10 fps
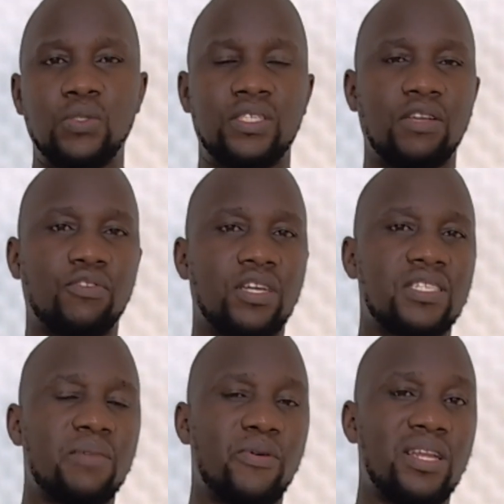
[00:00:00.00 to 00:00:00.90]
using, for
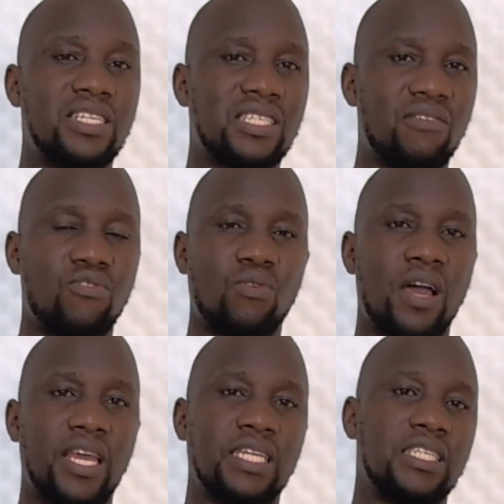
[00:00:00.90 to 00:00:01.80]
example, an interview
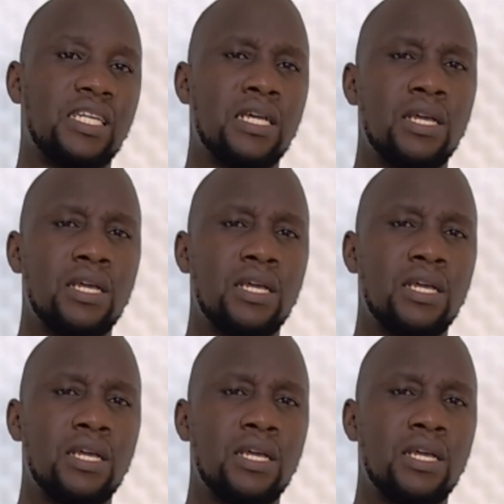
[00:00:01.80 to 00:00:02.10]
guide